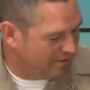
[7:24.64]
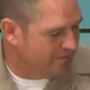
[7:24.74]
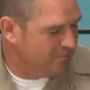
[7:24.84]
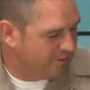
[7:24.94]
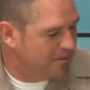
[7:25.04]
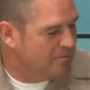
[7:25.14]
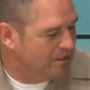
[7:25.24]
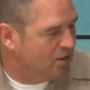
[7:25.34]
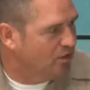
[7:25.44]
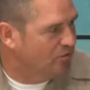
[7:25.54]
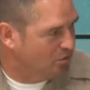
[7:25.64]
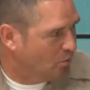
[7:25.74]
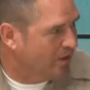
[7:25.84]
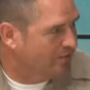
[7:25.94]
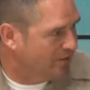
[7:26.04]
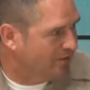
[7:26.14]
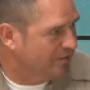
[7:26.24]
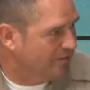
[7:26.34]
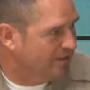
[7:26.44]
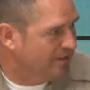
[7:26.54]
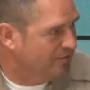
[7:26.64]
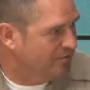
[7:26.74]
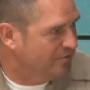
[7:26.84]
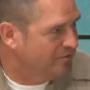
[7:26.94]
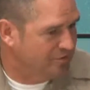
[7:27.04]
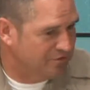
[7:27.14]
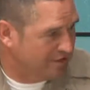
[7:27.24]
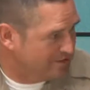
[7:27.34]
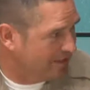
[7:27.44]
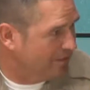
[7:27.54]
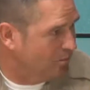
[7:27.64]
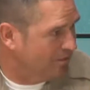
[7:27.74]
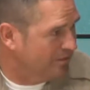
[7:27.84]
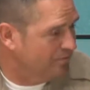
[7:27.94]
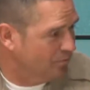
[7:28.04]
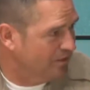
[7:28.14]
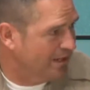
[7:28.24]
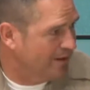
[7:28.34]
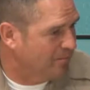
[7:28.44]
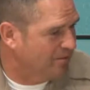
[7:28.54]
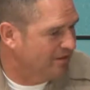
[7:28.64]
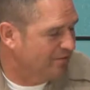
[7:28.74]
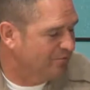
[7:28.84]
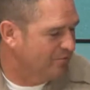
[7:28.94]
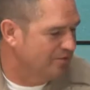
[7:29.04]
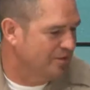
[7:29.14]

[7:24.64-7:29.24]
if I'd have been called to go out there and to see exactly what had happened, if